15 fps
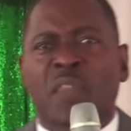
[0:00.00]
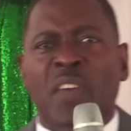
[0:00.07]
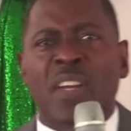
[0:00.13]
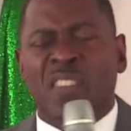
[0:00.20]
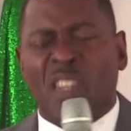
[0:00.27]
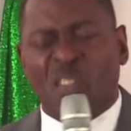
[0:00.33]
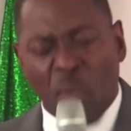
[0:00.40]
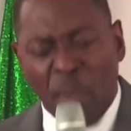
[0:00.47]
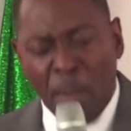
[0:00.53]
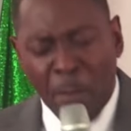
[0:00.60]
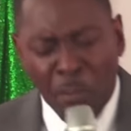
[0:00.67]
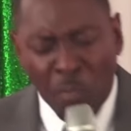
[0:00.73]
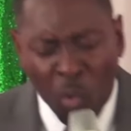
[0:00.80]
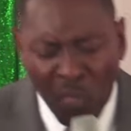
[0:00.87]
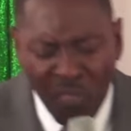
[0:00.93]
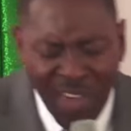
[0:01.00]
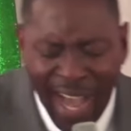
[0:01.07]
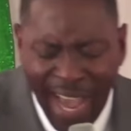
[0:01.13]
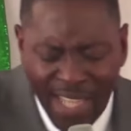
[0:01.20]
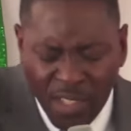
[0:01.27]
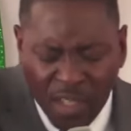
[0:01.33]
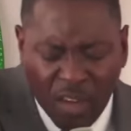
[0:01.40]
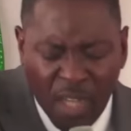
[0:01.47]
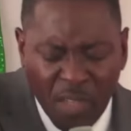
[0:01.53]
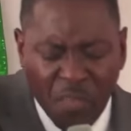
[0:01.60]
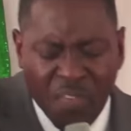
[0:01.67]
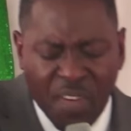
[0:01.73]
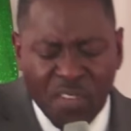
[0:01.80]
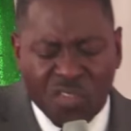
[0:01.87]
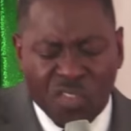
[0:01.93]
as we move Guyana
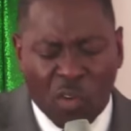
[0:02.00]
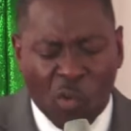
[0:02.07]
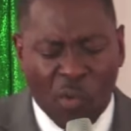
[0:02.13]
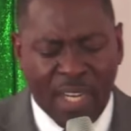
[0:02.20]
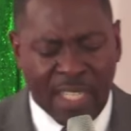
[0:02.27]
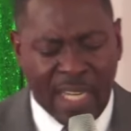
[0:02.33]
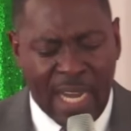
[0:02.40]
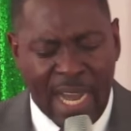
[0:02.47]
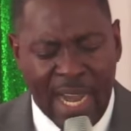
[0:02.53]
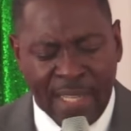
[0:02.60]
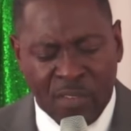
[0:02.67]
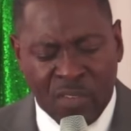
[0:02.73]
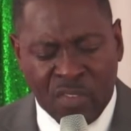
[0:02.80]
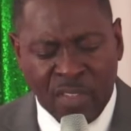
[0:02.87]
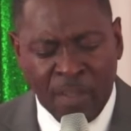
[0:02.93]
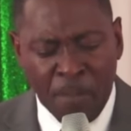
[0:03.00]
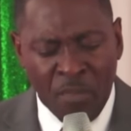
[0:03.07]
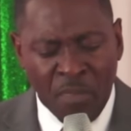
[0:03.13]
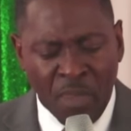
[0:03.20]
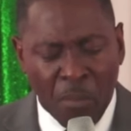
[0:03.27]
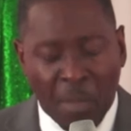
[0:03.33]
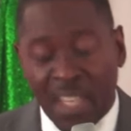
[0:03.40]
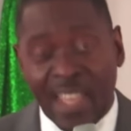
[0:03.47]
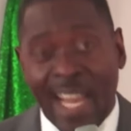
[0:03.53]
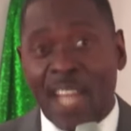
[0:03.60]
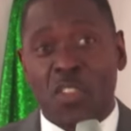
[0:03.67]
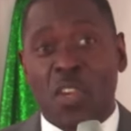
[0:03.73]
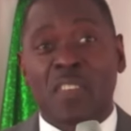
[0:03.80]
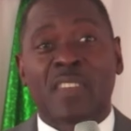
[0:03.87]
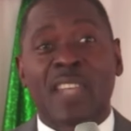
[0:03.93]
Conference to greater heights. But not
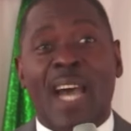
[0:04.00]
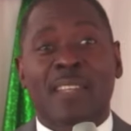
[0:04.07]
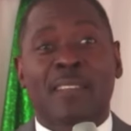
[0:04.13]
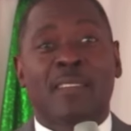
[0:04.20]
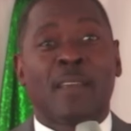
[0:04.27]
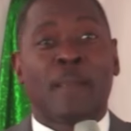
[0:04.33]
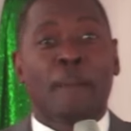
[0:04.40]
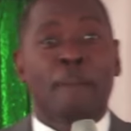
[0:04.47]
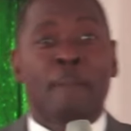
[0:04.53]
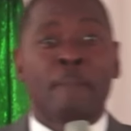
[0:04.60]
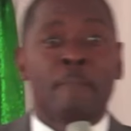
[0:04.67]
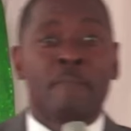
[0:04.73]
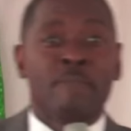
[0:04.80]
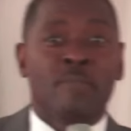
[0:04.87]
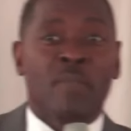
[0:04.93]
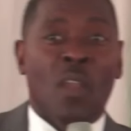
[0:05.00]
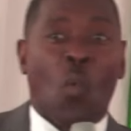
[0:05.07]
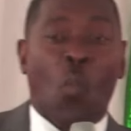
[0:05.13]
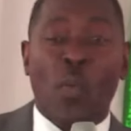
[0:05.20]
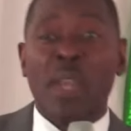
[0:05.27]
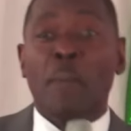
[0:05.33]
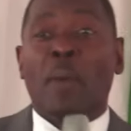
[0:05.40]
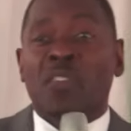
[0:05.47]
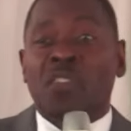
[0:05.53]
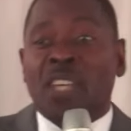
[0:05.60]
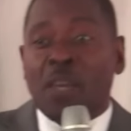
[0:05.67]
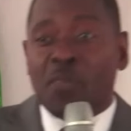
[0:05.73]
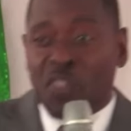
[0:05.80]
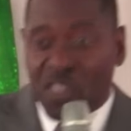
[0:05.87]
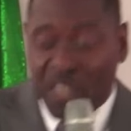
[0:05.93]
just that. We must give
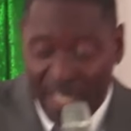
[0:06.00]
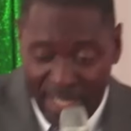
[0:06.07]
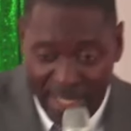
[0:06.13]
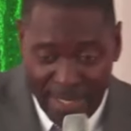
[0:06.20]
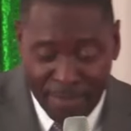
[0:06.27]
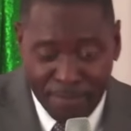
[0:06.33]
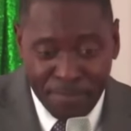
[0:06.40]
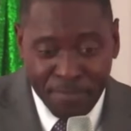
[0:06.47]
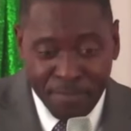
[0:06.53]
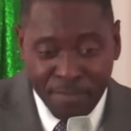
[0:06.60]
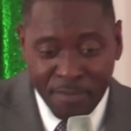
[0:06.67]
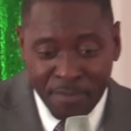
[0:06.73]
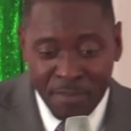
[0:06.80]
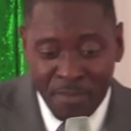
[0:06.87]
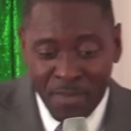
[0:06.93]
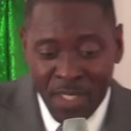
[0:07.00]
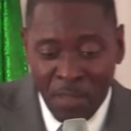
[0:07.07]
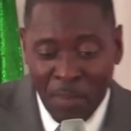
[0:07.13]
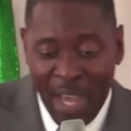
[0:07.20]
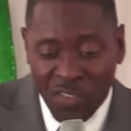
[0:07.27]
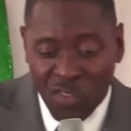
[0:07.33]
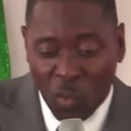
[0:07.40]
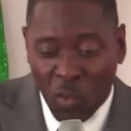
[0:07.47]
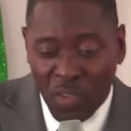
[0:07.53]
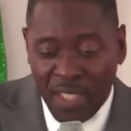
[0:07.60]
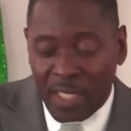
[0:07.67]
study, Pastor O'Neill,